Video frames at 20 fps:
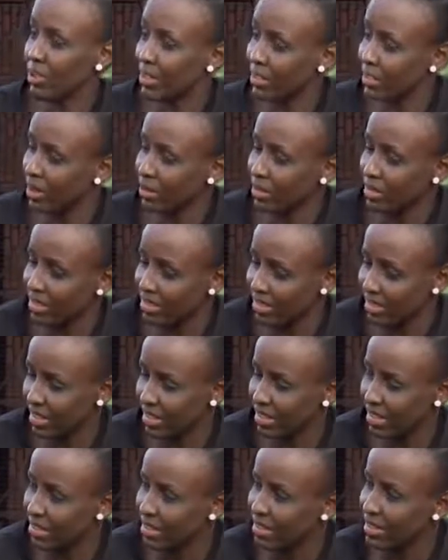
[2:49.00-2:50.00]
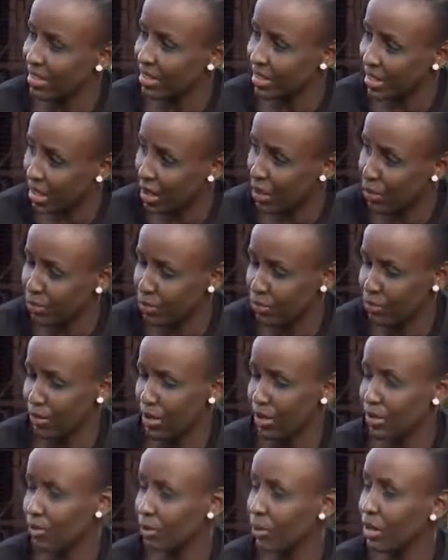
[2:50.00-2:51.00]
but now in this case, how do you
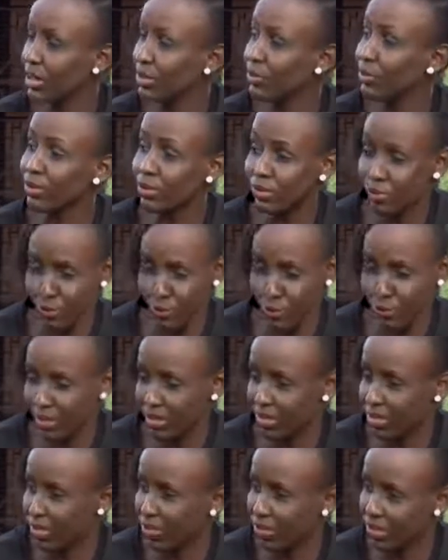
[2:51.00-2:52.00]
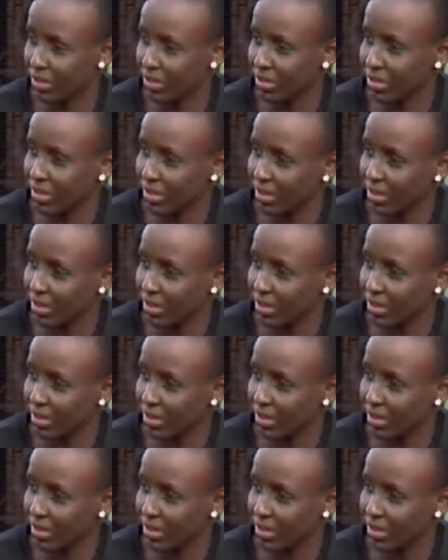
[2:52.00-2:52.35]
handle working with too many dogs?